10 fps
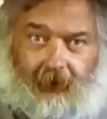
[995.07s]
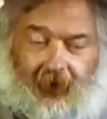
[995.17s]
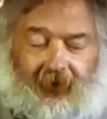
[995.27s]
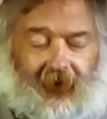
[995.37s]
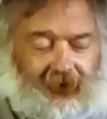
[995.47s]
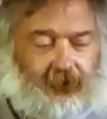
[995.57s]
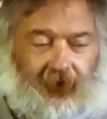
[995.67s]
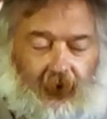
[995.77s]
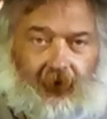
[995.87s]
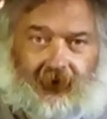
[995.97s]
But that's
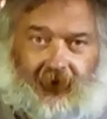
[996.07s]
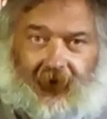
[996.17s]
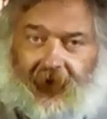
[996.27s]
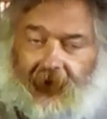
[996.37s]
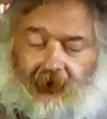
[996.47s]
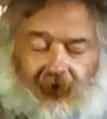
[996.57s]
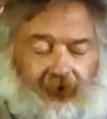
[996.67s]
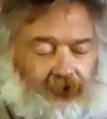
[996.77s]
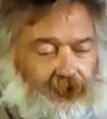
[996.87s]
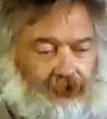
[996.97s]
what he wanted, and he was
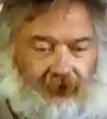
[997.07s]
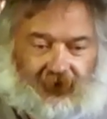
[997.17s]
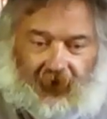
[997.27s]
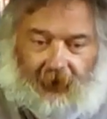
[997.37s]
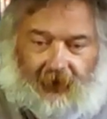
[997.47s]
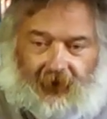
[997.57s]
an ordinary chap.